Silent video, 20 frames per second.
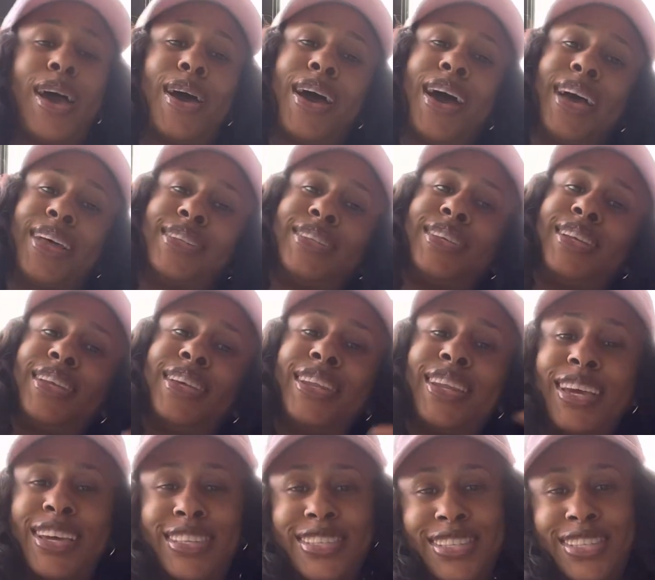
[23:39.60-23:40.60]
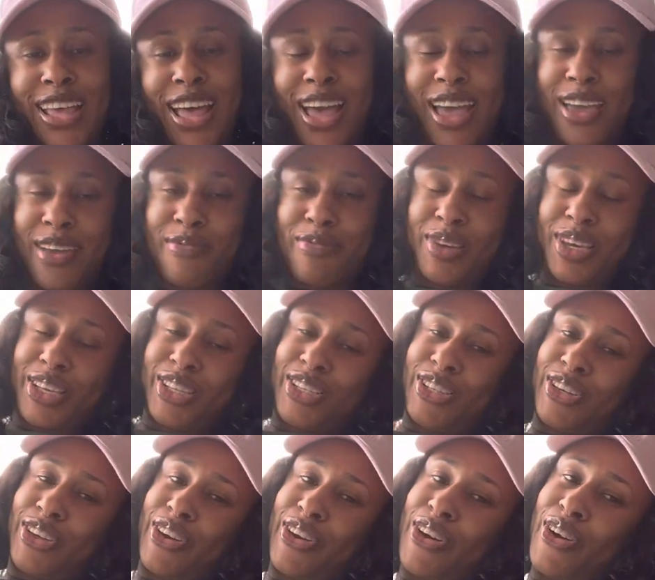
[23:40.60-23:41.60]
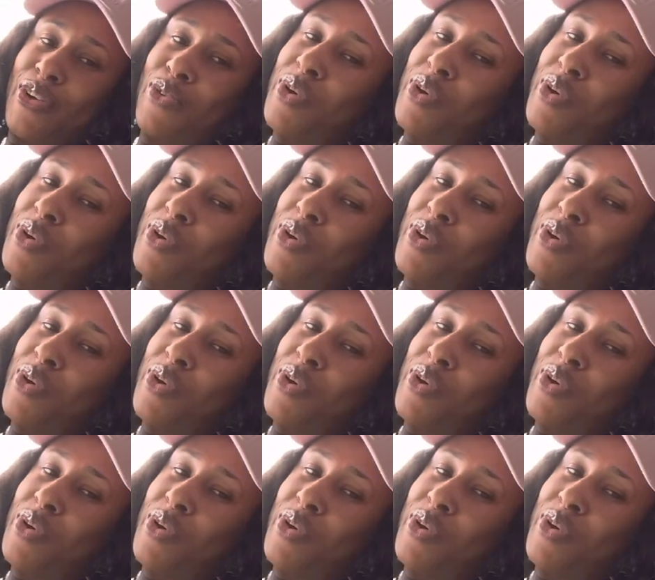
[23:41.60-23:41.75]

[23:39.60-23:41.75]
Until the next time, it's your girl,